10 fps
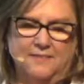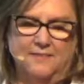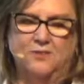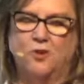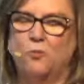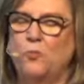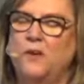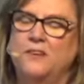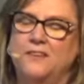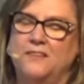is our
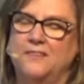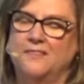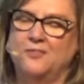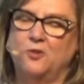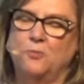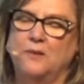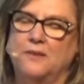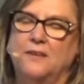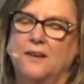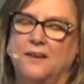willingness to be
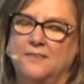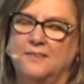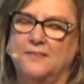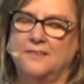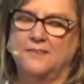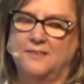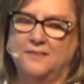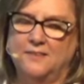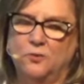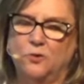connected
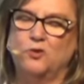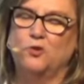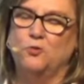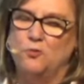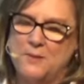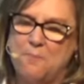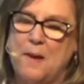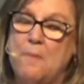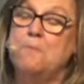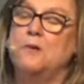or to
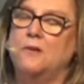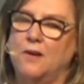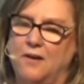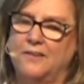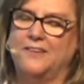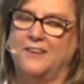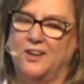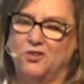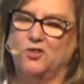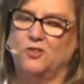remember our
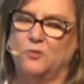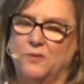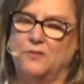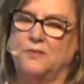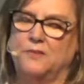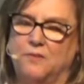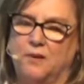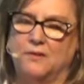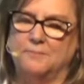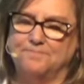connection with the
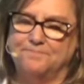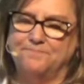divine.